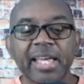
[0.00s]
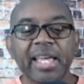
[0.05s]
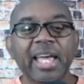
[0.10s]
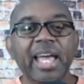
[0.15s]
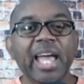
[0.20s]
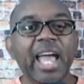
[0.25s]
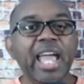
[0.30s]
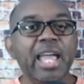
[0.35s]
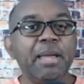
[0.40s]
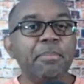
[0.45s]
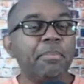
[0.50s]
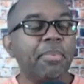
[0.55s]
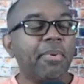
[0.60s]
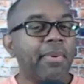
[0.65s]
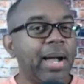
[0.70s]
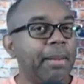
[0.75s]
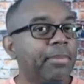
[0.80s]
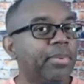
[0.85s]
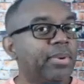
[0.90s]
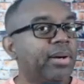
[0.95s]
a
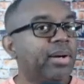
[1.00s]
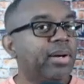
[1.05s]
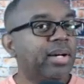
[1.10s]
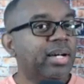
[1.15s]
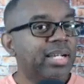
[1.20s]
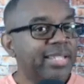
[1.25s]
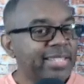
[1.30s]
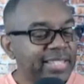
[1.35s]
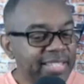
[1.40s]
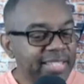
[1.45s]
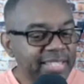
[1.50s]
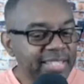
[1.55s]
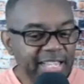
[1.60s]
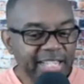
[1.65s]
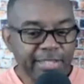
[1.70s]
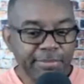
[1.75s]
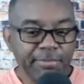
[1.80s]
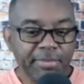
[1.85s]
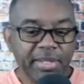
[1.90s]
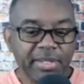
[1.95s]
proper
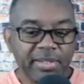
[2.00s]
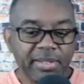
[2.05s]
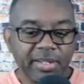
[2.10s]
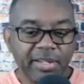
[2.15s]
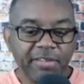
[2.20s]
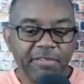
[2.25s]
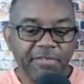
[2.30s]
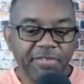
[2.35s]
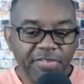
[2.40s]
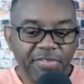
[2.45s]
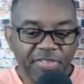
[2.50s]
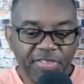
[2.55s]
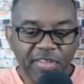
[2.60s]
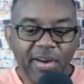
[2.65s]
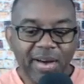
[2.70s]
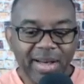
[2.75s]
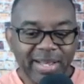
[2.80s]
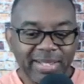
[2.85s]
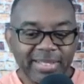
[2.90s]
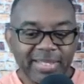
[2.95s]
assessment of
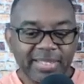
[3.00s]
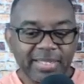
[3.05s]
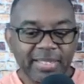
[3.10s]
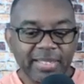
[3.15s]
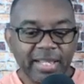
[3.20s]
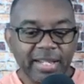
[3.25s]
thoughts.